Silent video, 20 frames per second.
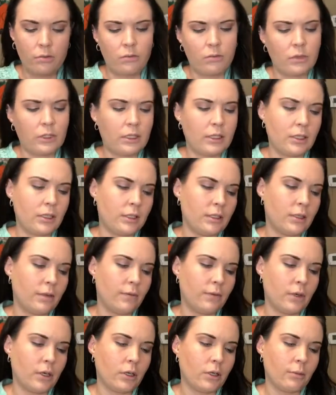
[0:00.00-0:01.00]
What is it? It's a
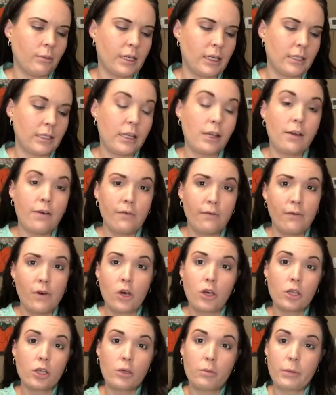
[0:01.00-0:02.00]
volumizing
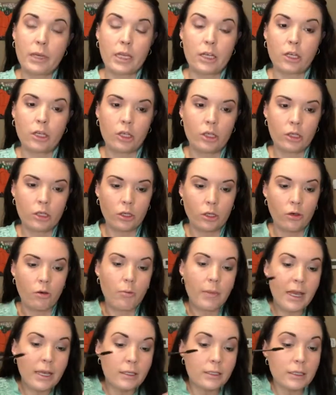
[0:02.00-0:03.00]
volume and curl
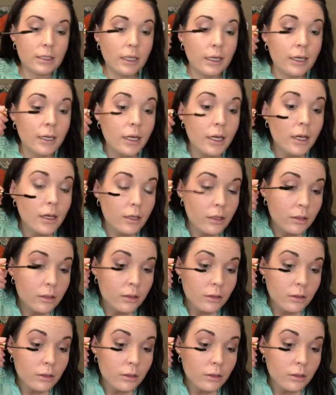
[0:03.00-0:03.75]
mascara.